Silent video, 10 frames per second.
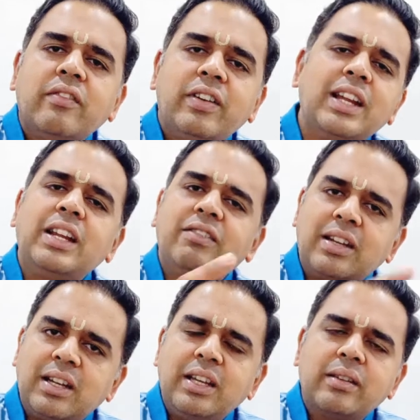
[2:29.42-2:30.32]
very
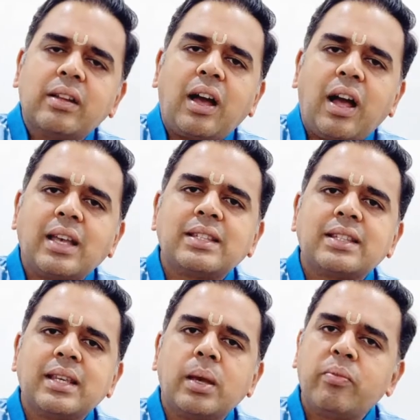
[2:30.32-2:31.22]
cleverly
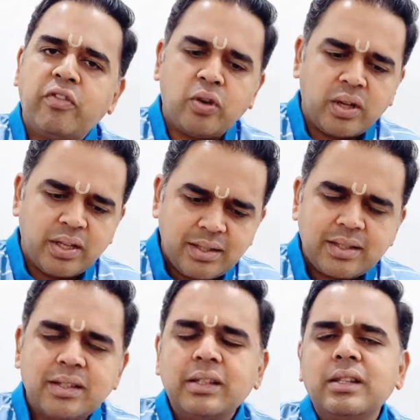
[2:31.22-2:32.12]
asks him for his
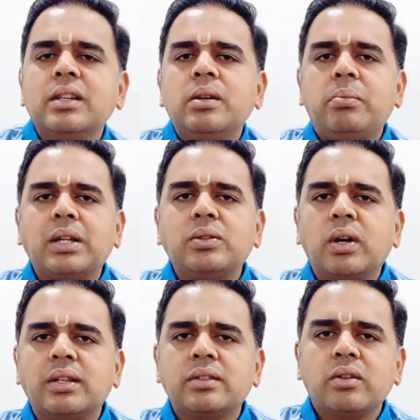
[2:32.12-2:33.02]

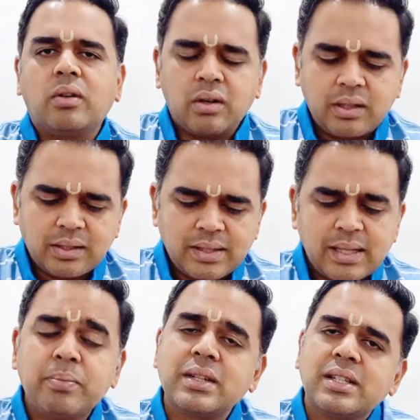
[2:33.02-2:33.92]
padukas, or the
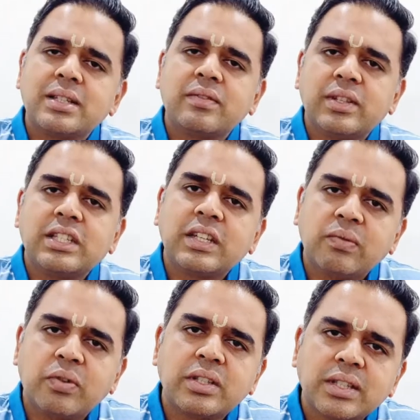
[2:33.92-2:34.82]
slippers which he
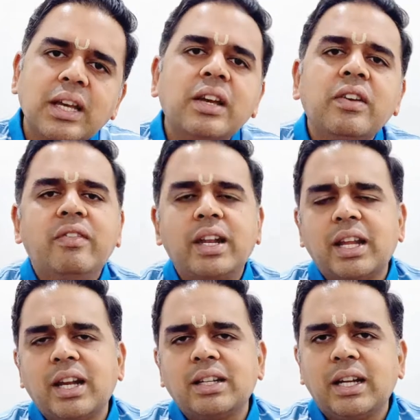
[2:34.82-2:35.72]
was
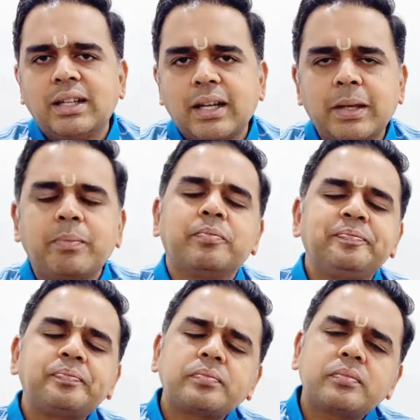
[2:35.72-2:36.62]
wearing at that time.
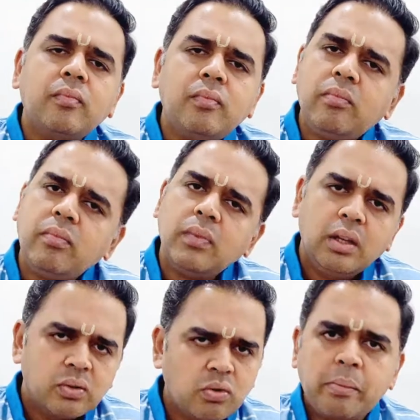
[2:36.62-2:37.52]

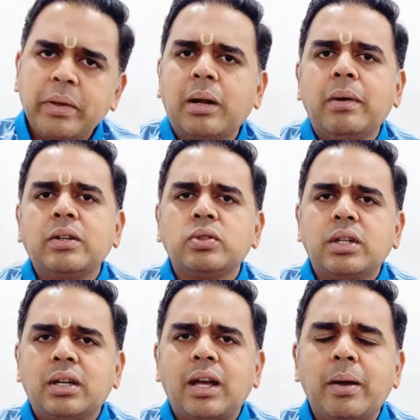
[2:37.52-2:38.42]
Swami
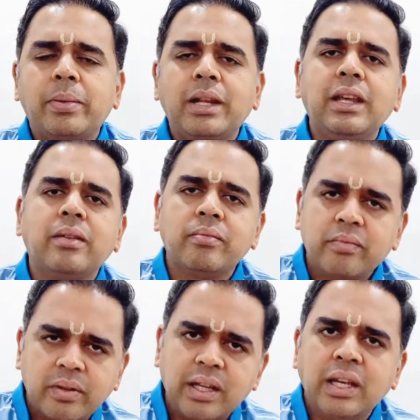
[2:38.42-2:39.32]
Ramanuja happily
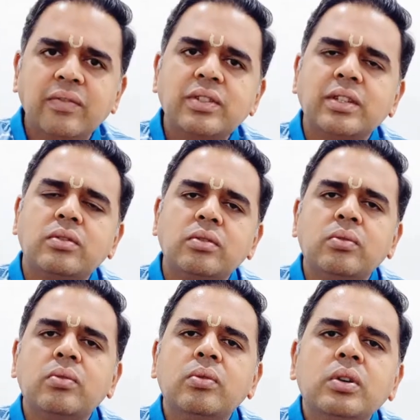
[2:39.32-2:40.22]
gives it to
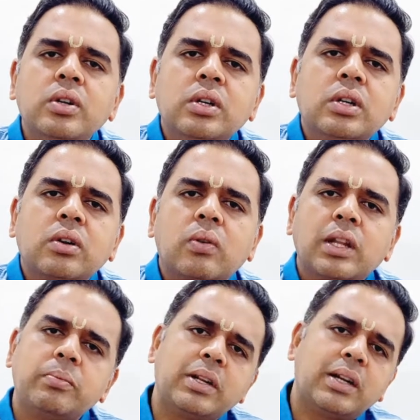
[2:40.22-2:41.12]

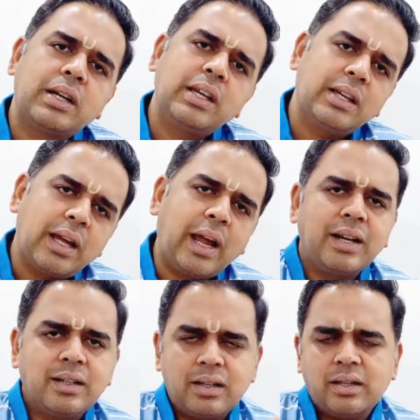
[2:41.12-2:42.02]
Kongil Piratti
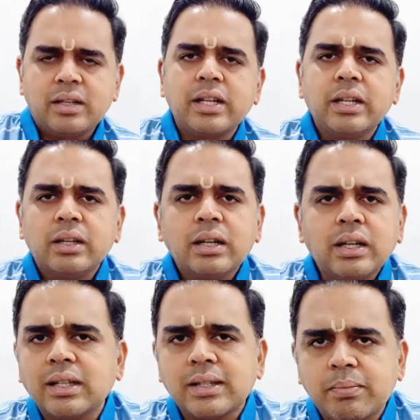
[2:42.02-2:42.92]
and she
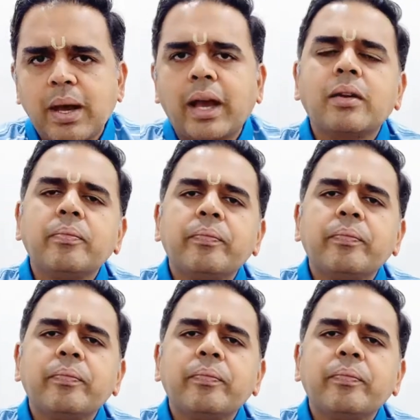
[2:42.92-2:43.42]
returns back.